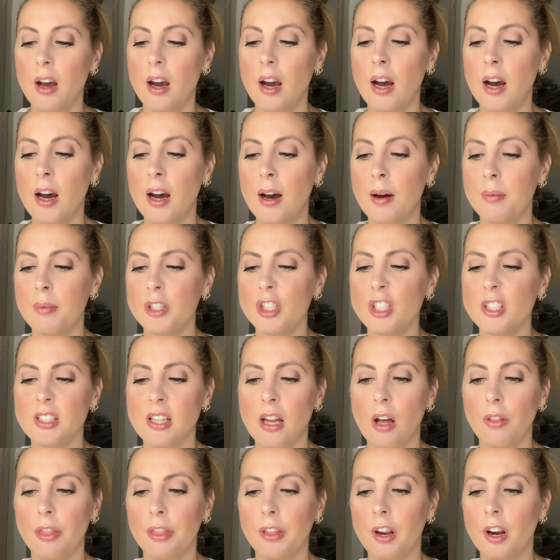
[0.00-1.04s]
Um, it's just
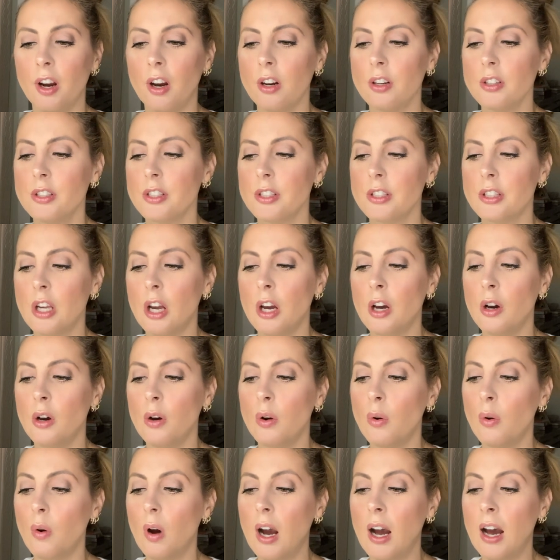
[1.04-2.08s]
healthier.
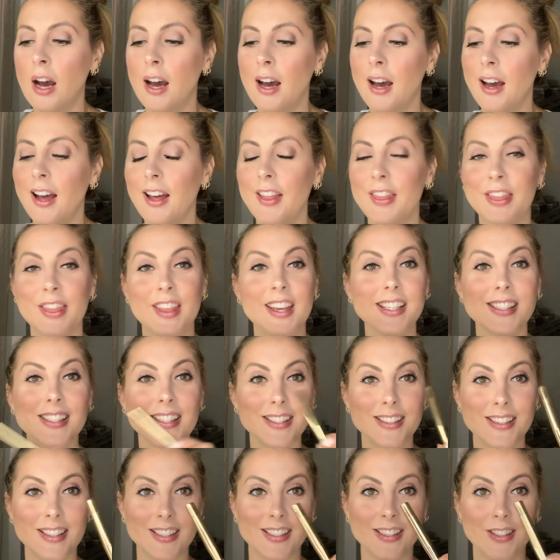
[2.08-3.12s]
So uh, this
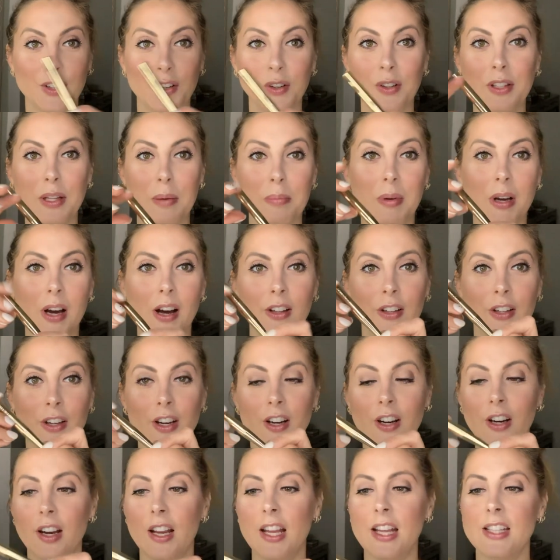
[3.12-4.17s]
is this little lip
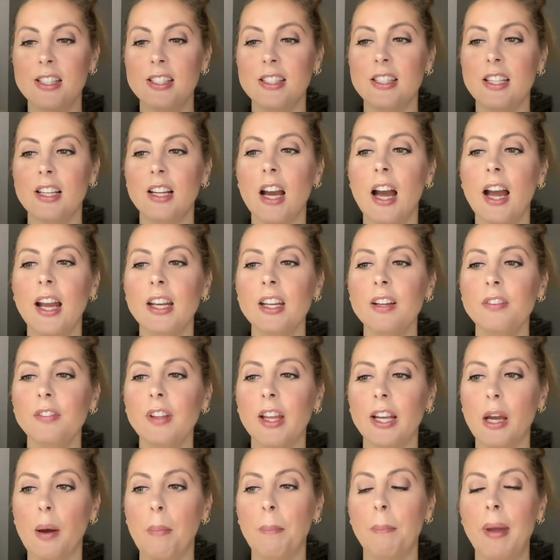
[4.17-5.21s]
color. It's kind of
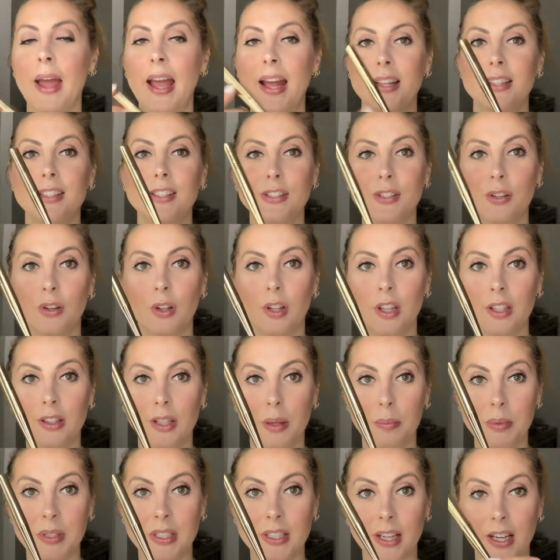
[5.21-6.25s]
like a pencil and
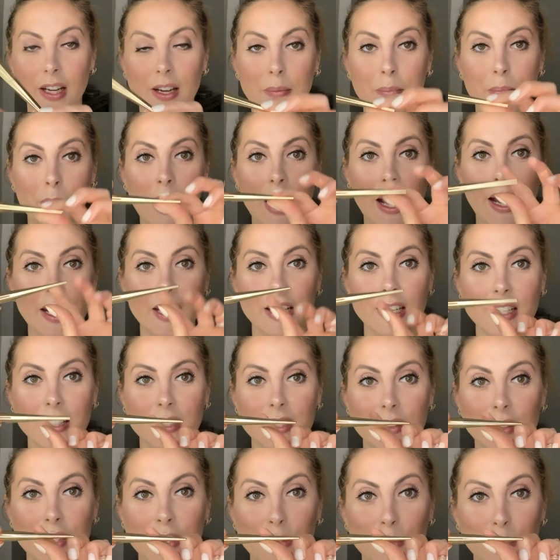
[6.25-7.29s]
lipstick combined. It's
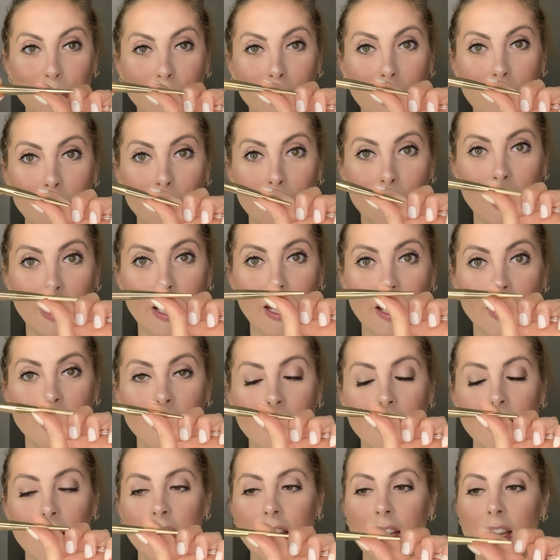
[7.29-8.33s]
in this really pretty
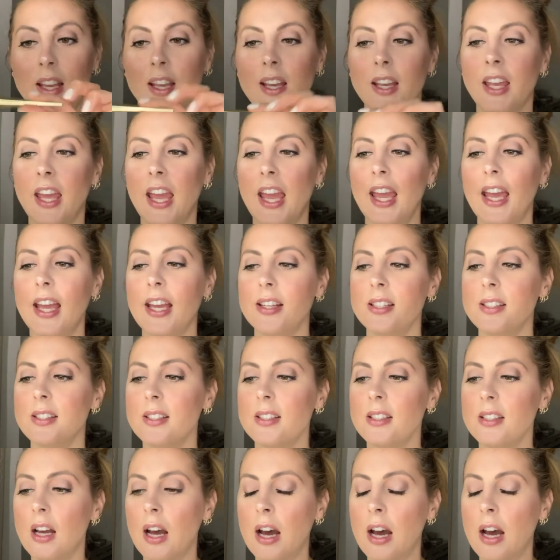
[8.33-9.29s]
case.